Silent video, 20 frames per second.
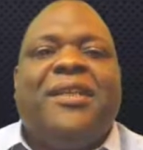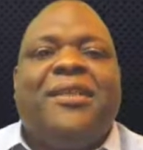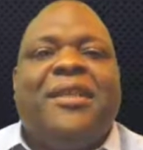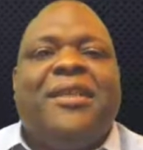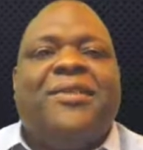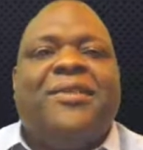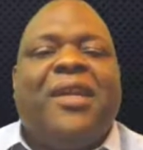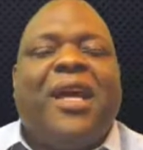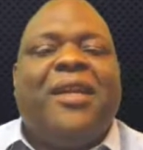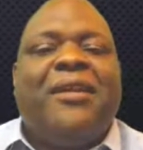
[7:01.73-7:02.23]

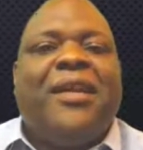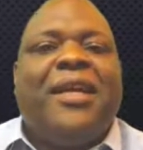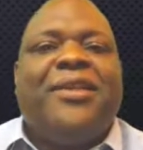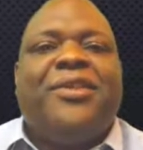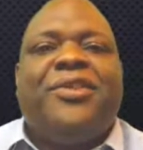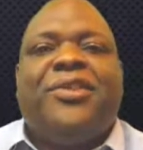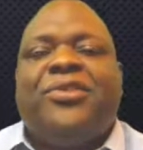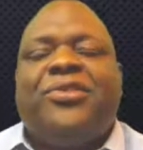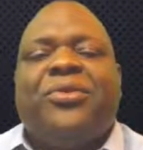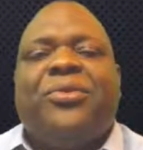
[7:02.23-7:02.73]
things of that
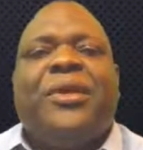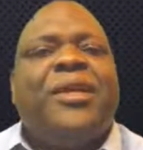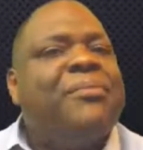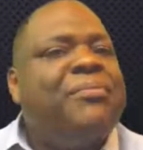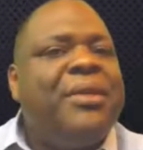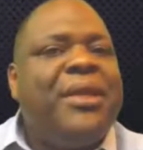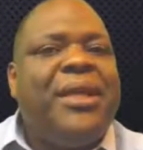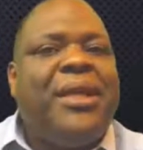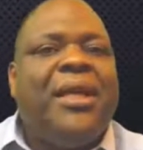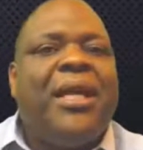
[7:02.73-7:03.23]
nature. So it can
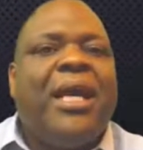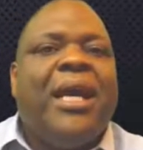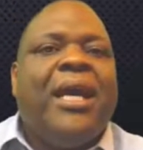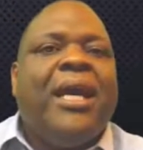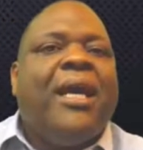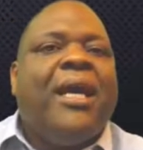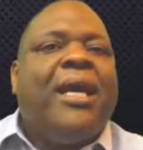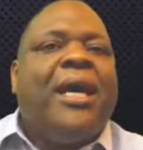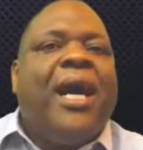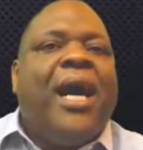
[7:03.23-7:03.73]
be
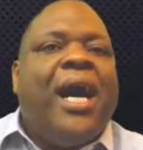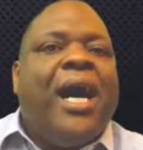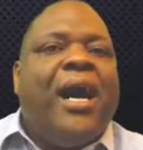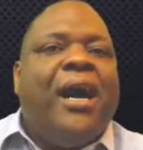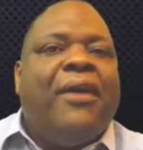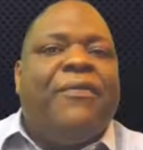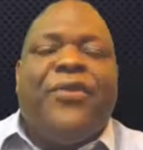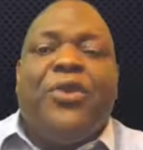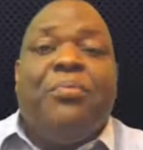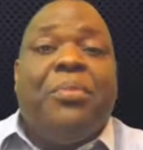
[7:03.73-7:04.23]

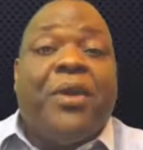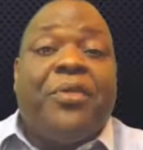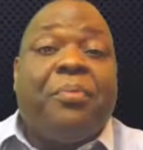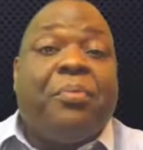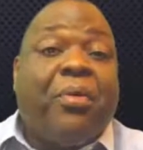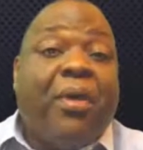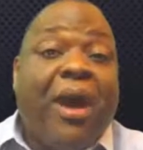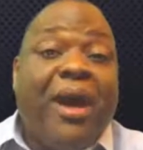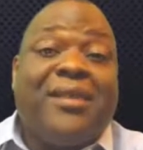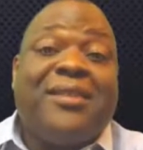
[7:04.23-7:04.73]
a few month
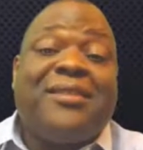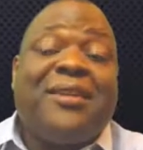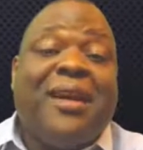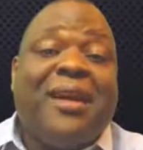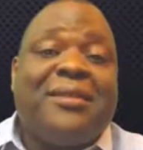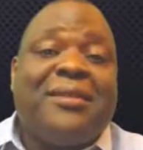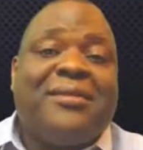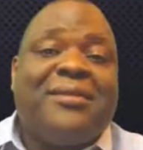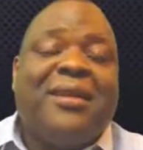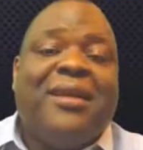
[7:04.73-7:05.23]

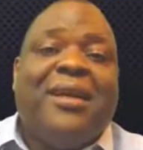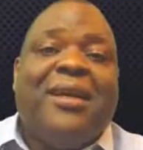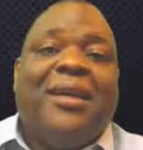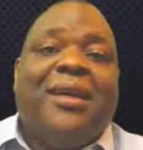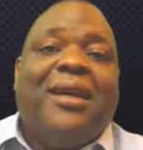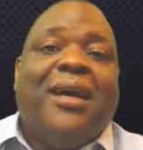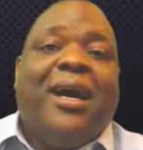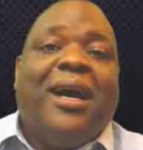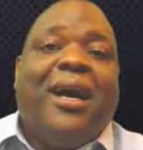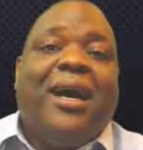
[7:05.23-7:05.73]
process
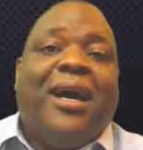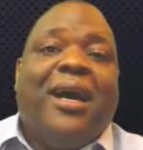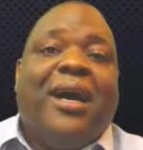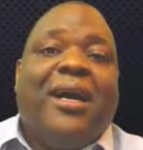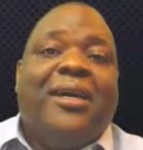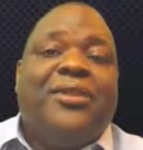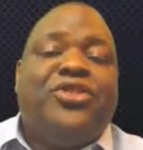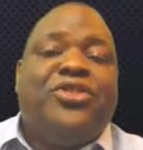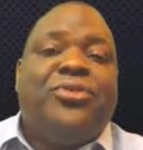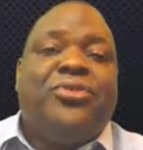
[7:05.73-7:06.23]

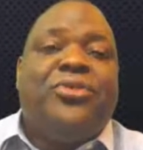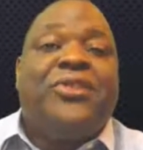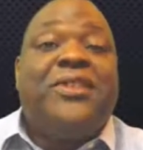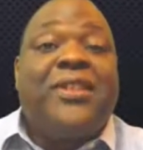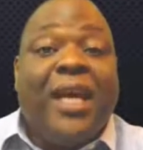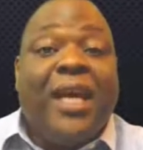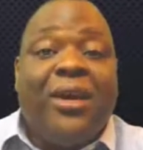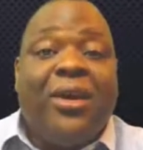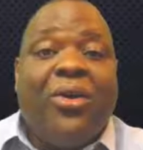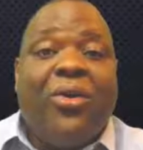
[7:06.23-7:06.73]
to
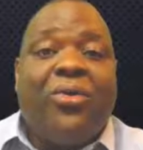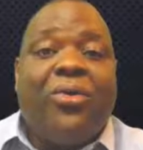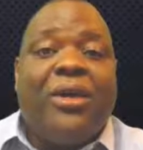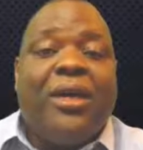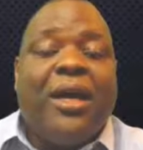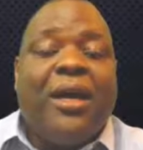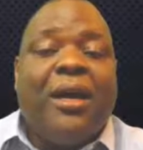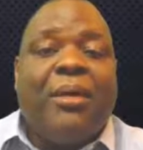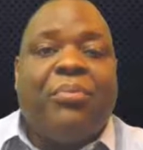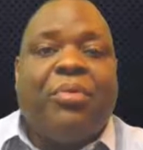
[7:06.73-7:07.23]
sell
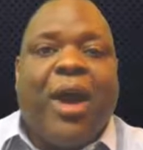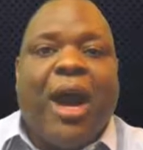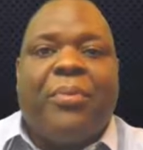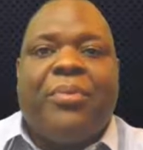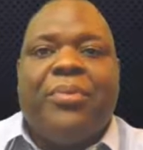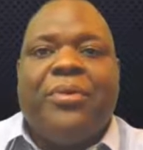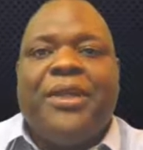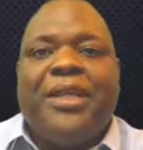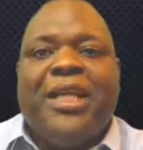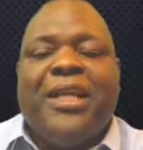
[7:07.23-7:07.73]
a
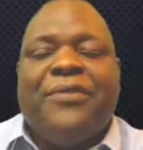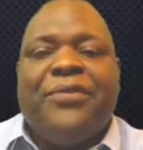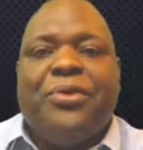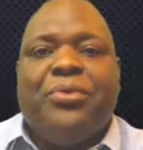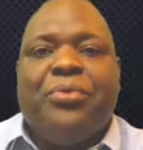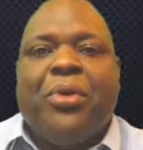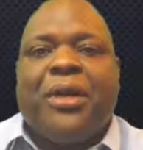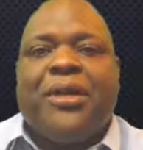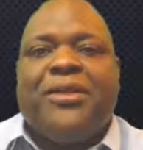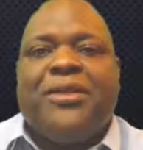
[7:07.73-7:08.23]
property if you
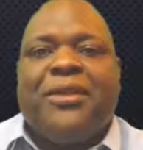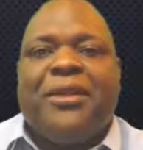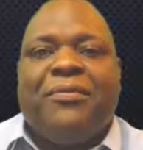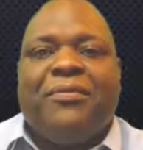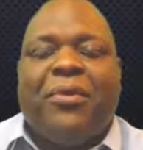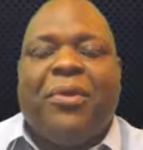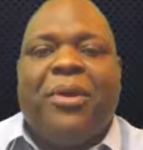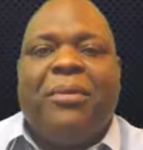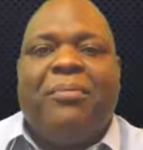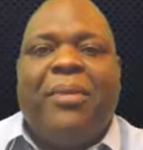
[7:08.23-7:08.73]
wanted to
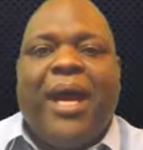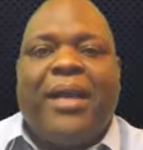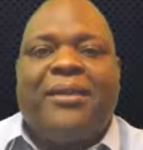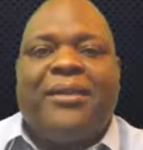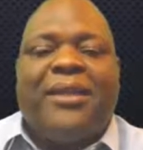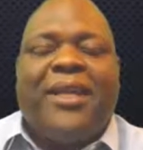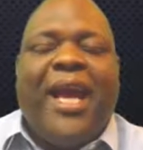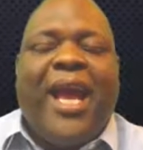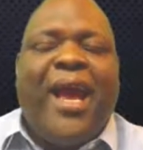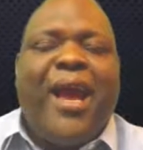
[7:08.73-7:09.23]
convert it back
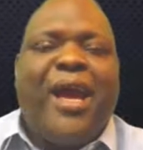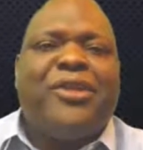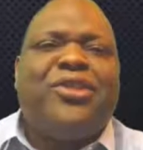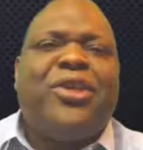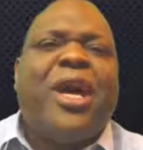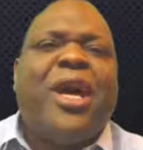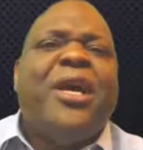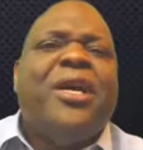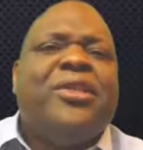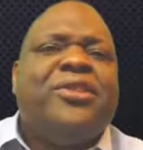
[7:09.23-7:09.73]
to cash.
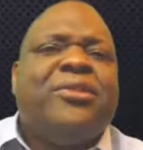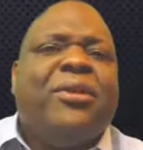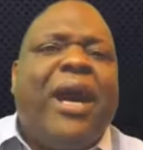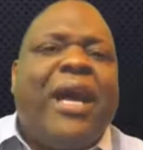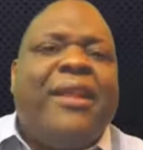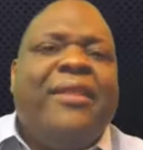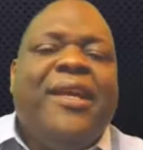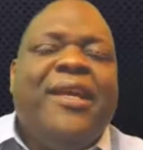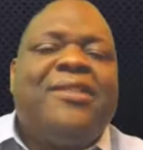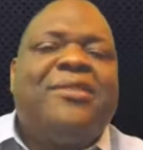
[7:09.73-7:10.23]
So
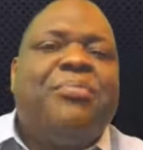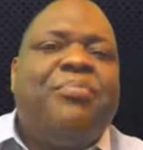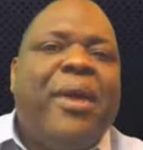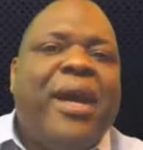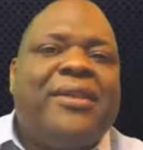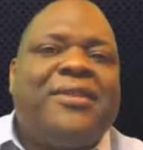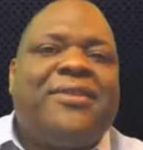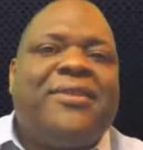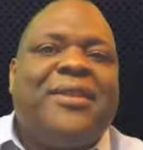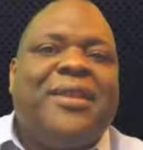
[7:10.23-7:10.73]
I think it's
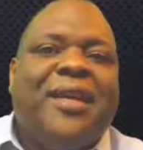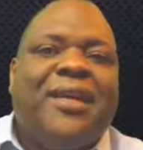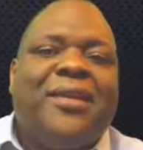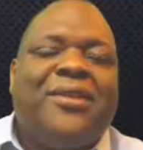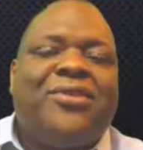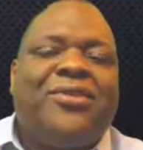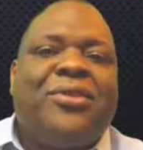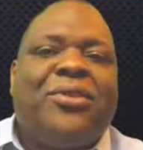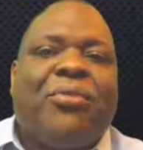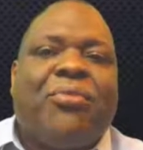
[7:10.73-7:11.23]
best to get
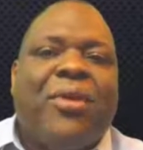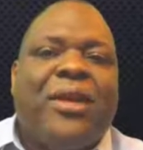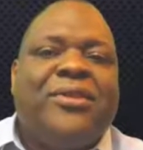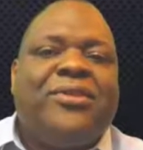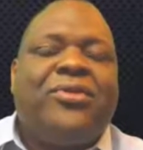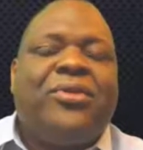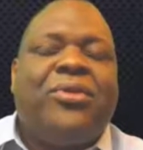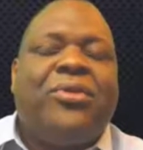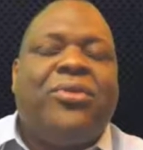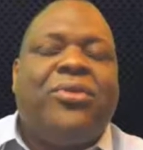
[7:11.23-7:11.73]
into the
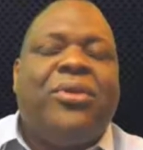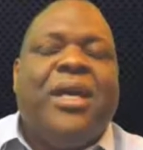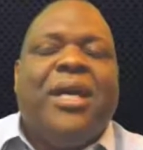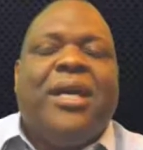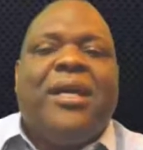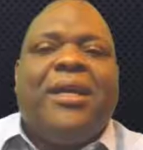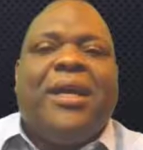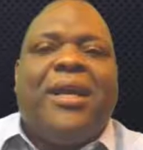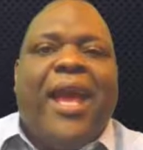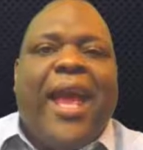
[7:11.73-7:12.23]
rental
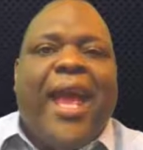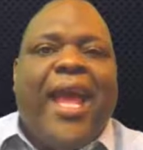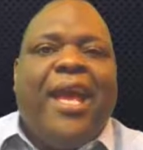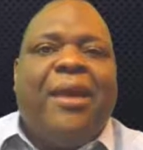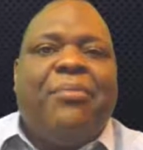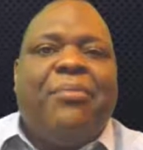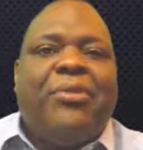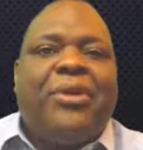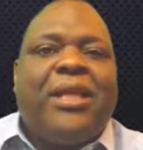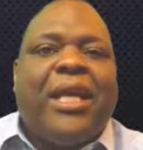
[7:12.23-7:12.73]

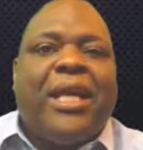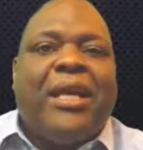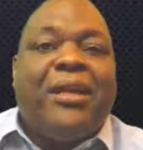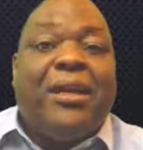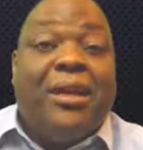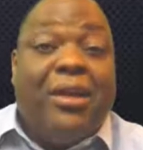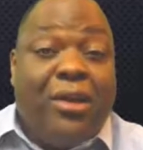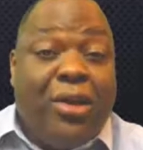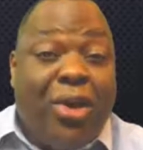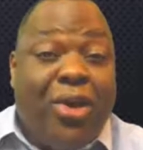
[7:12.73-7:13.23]
game with a
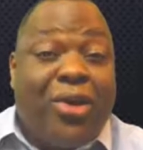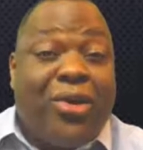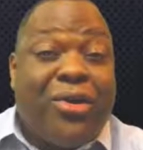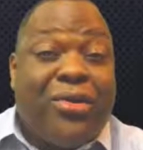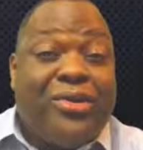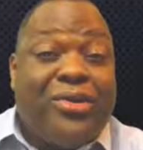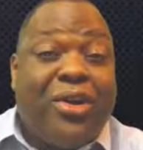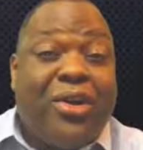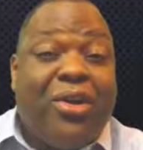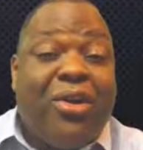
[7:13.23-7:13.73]

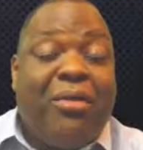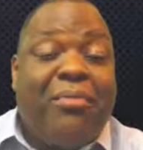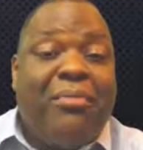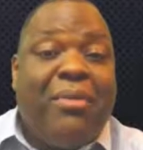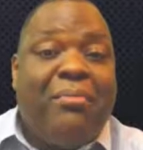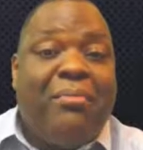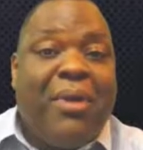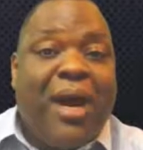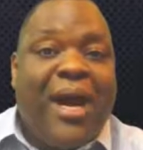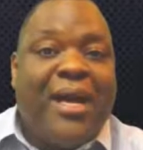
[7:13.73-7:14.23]
longer
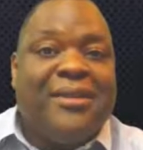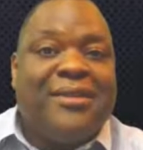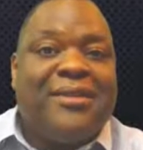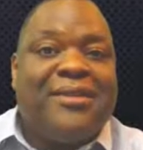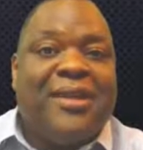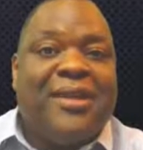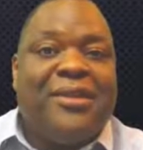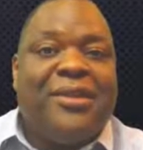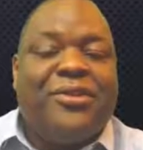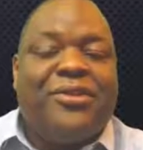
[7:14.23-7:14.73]
term
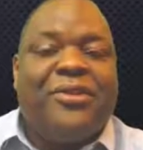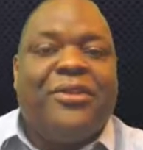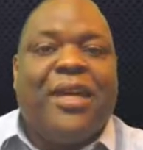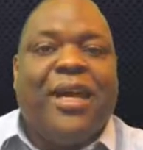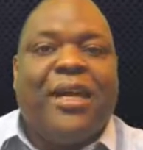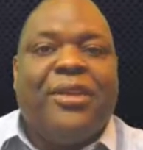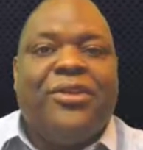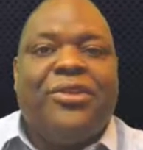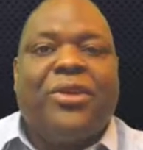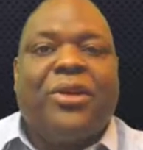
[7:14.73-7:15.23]
mindset that
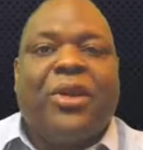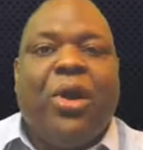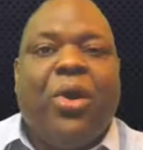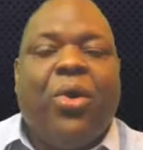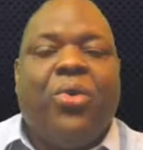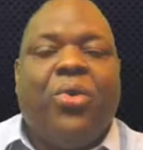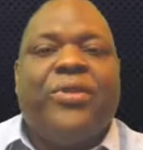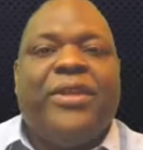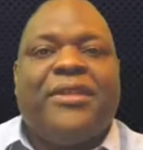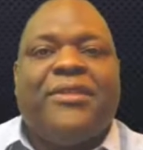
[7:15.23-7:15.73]
you're going to
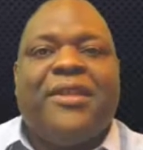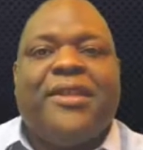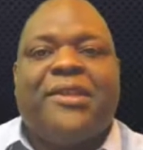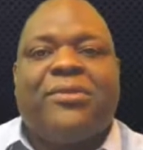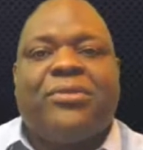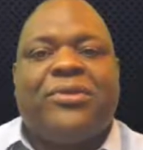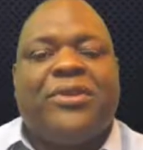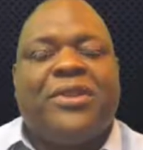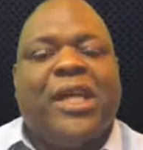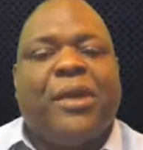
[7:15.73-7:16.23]
hold these things
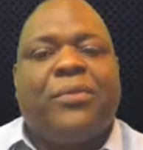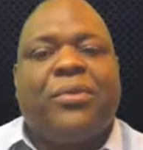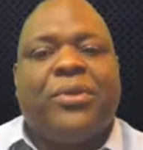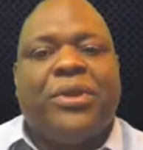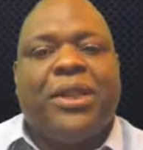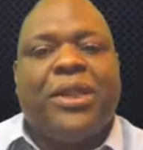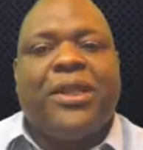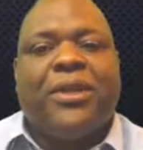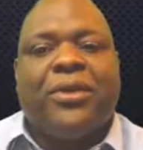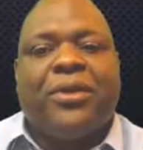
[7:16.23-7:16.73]
for several
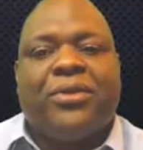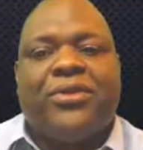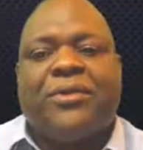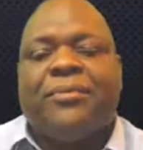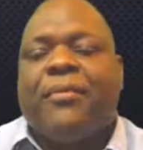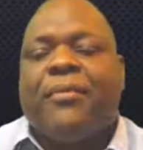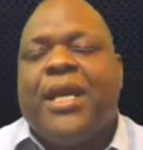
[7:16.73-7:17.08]
years.